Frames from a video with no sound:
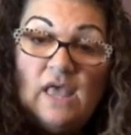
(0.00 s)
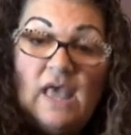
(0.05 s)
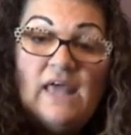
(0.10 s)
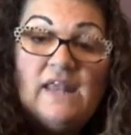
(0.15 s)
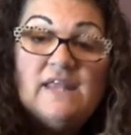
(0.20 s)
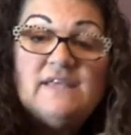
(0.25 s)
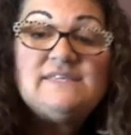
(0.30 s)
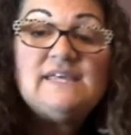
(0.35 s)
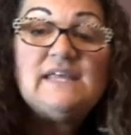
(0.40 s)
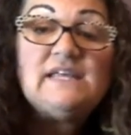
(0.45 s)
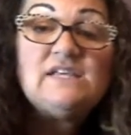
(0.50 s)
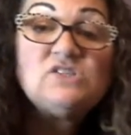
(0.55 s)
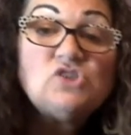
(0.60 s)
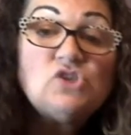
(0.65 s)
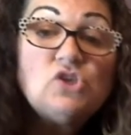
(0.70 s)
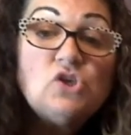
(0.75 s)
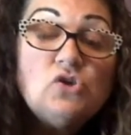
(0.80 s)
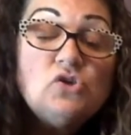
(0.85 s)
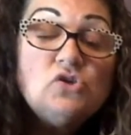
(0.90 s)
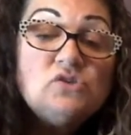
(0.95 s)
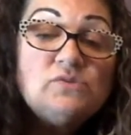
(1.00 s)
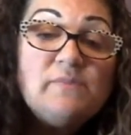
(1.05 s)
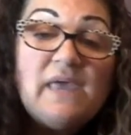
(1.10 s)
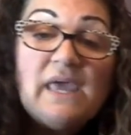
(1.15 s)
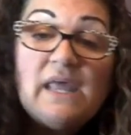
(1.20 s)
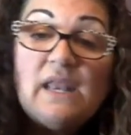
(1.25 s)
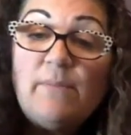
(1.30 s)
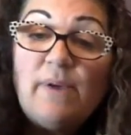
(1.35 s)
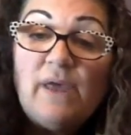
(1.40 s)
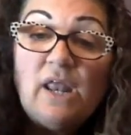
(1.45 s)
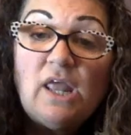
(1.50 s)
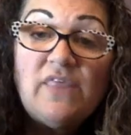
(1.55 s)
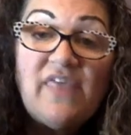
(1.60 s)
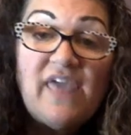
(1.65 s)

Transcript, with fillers: And I said, Excuse me, anybody